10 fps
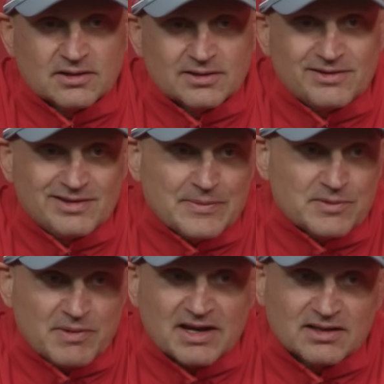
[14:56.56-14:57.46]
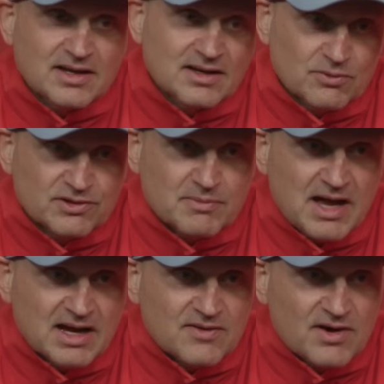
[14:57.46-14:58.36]
They snapped it back clean. It was in the
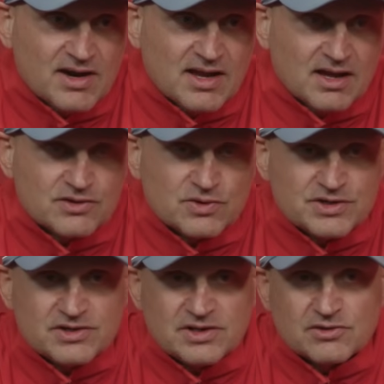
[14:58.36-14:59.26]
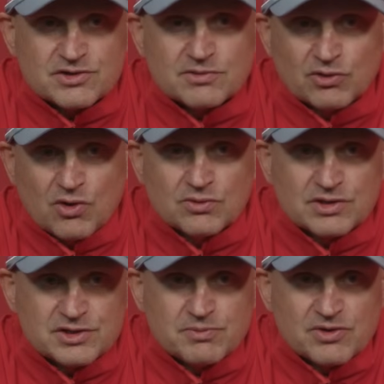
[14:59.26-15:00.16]
back of our net. So I just think there's some growth
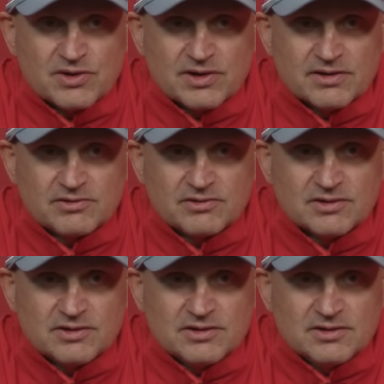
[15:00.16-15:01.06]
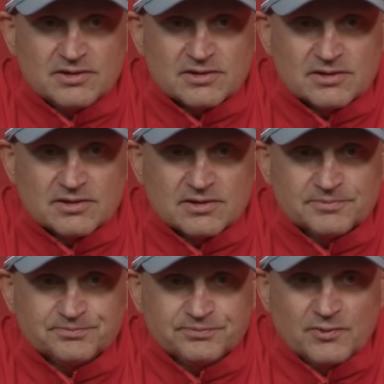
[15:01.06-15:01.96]
experience
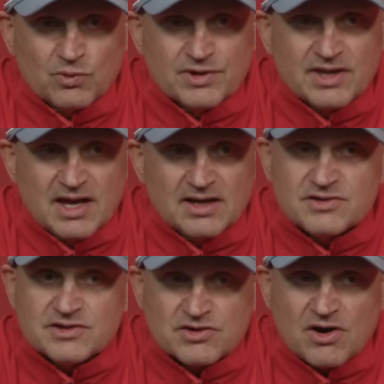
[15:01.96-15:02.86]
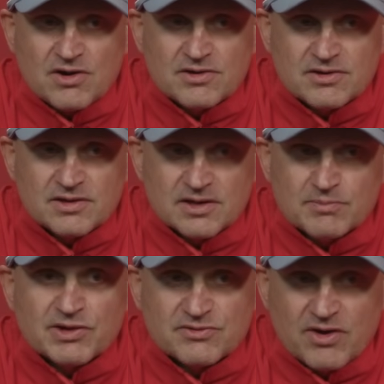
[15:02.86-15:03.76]
with that. It's hard,
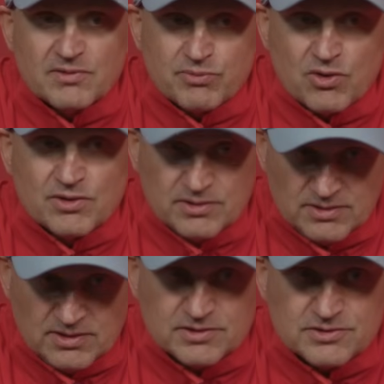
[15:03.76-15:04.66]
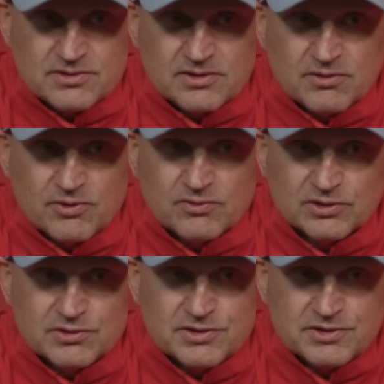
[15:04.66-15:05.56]
but it's very important, as you've
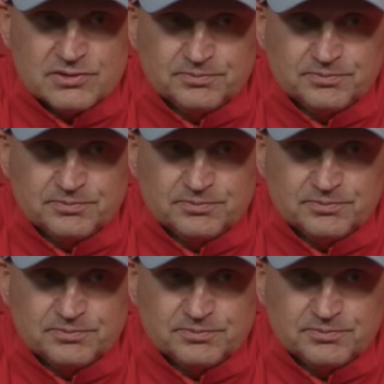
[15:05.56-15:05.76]
alluded to.